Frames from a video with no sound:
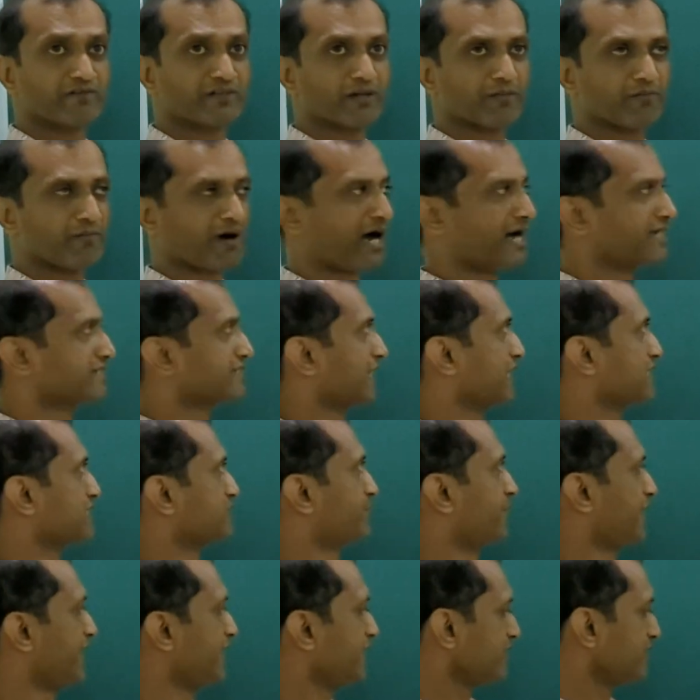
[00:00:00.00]
the mass has
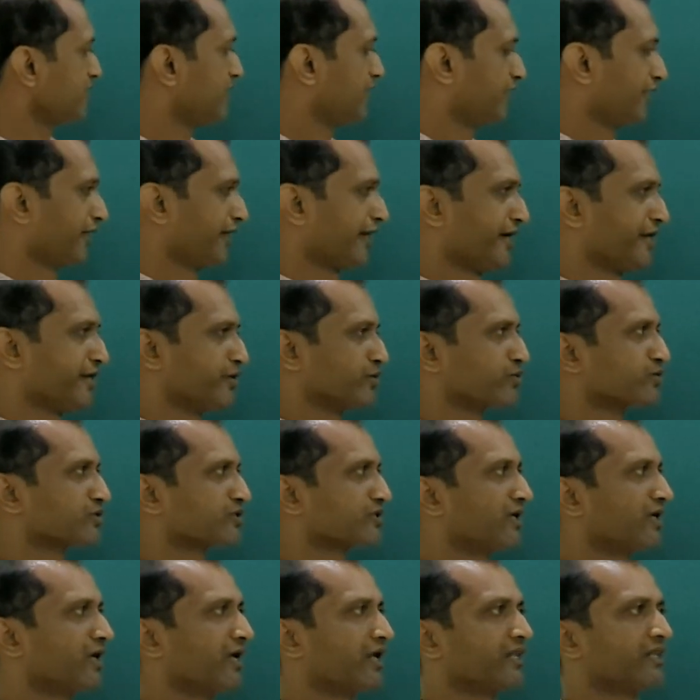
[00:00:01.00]
been reduced.
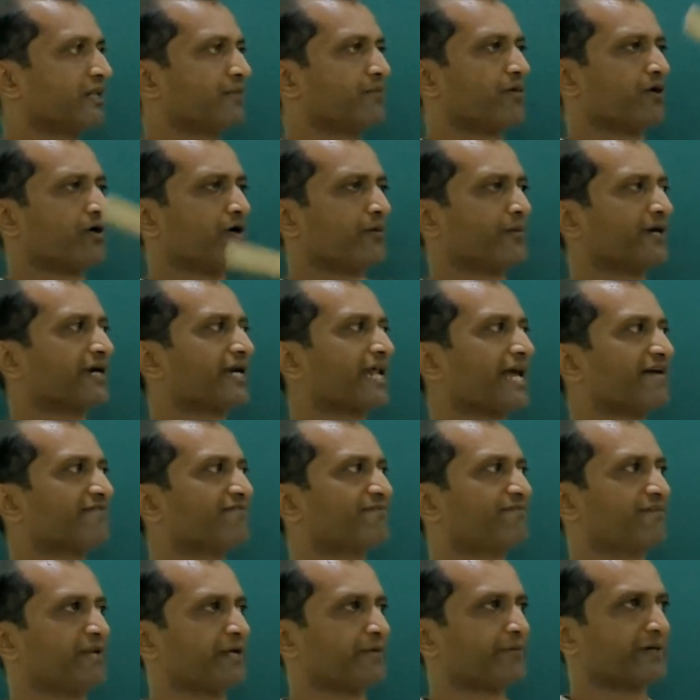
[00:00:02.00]
The moment
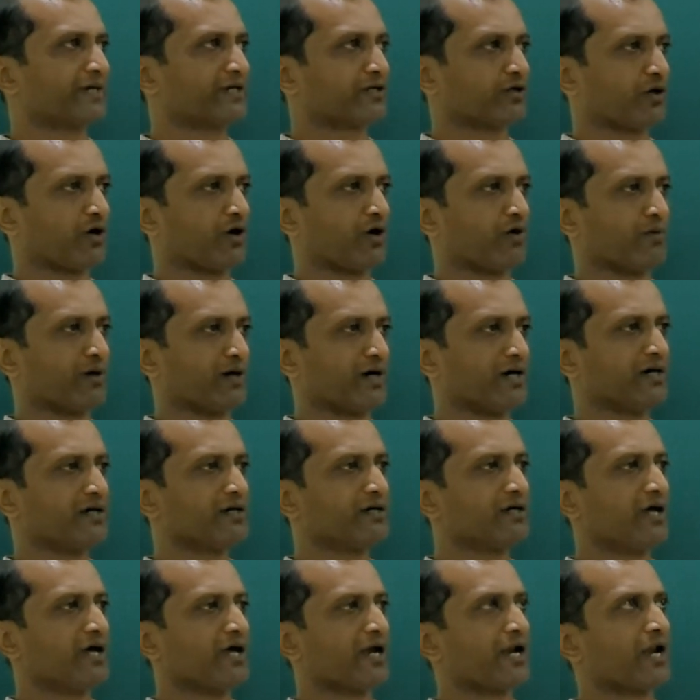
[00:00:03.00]
I flip it
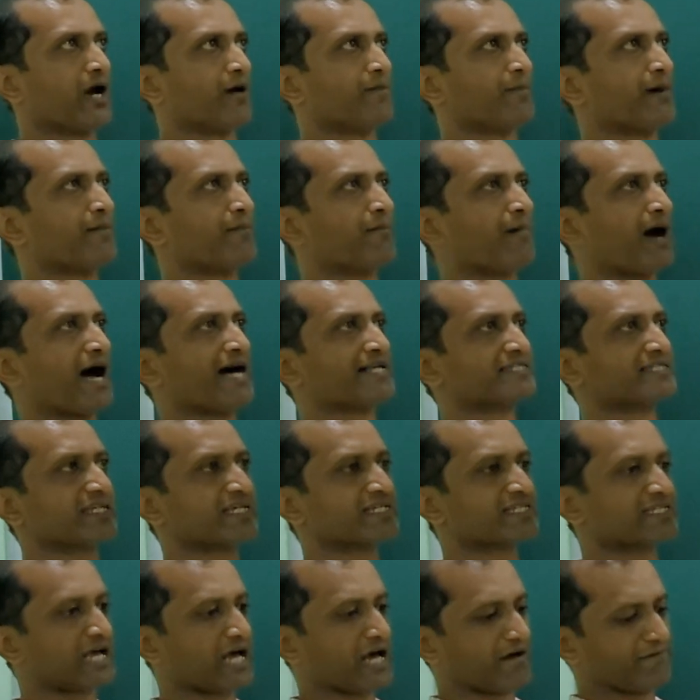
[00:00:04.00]
over, now my mass
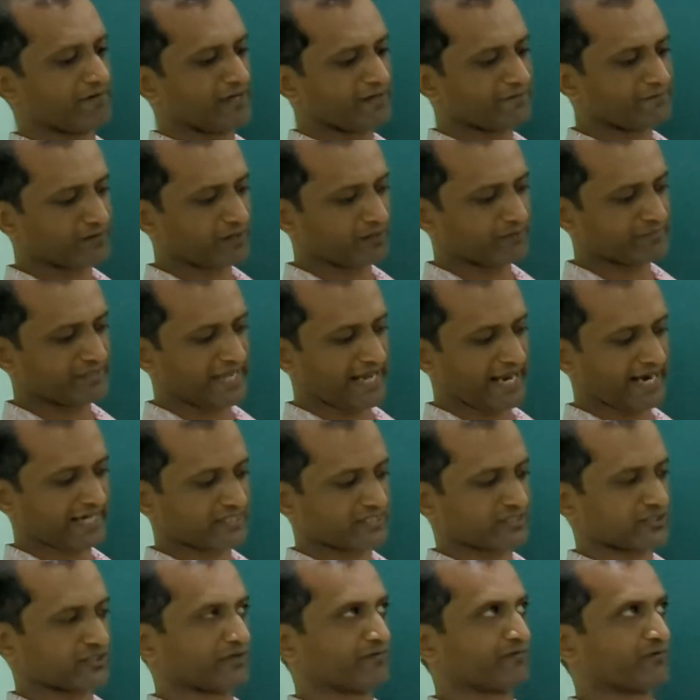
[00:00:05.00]
is away from the
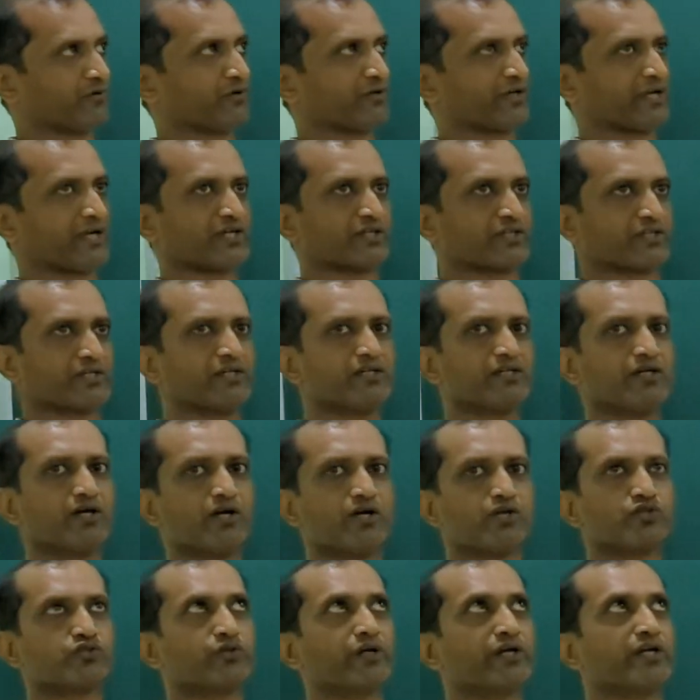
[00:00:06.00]
axis of rotation,
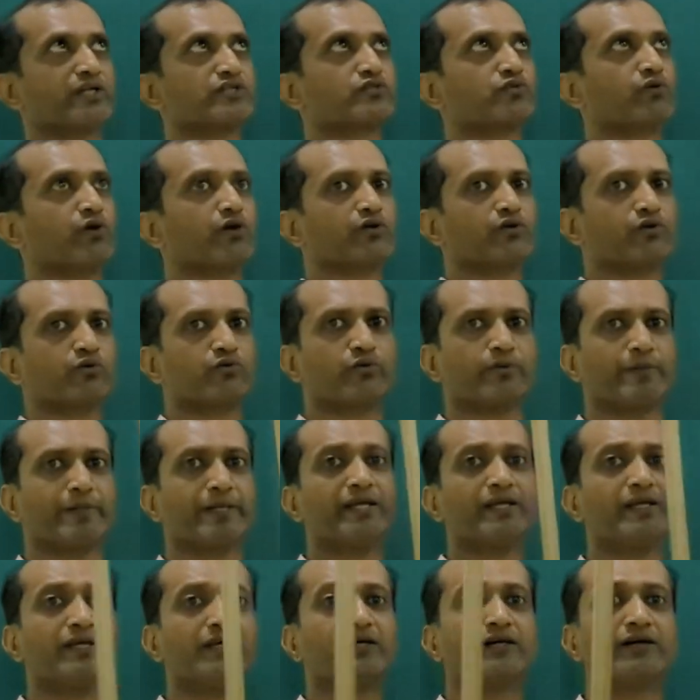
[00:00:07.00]
so it is going to
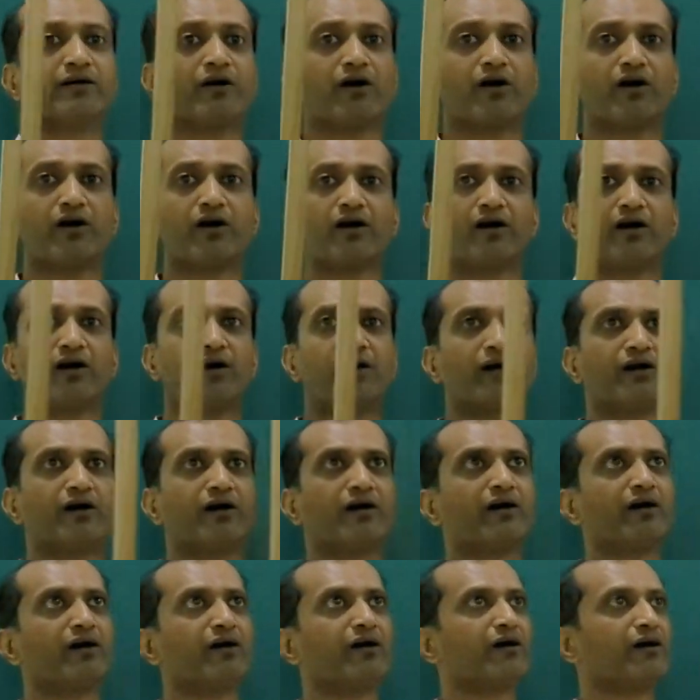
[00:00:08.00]
be
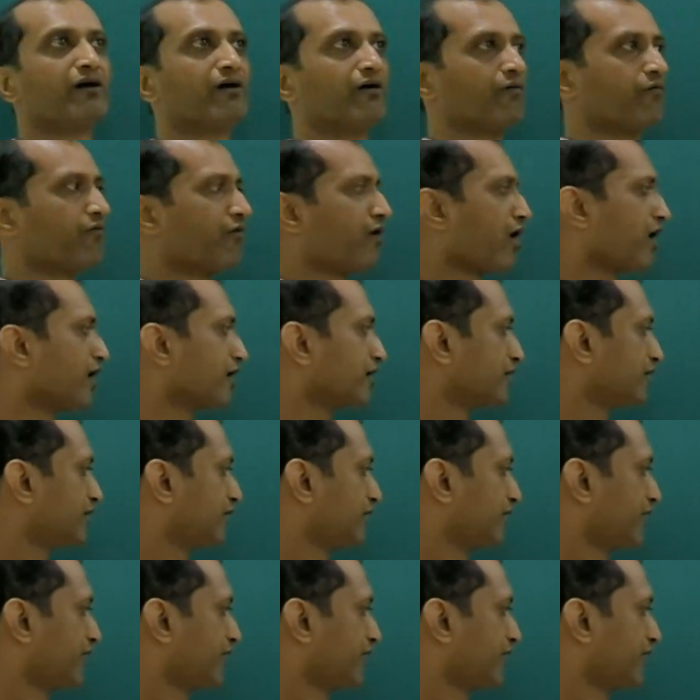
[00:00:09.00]
what?